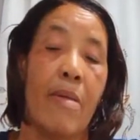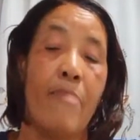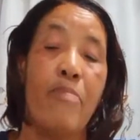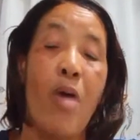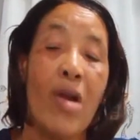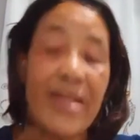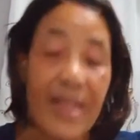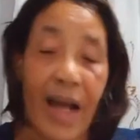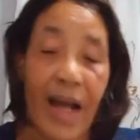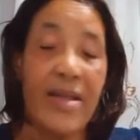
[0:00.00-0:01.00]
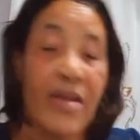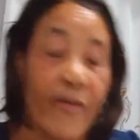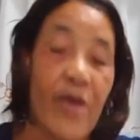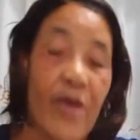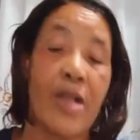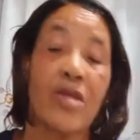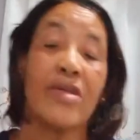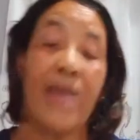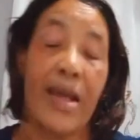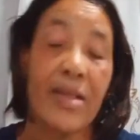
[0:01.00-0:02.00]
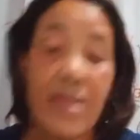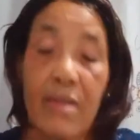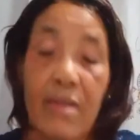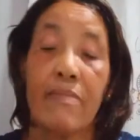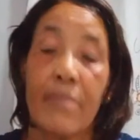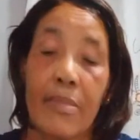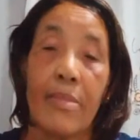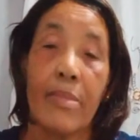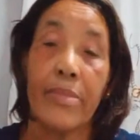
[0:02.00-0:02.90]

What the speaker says: political interference suggests that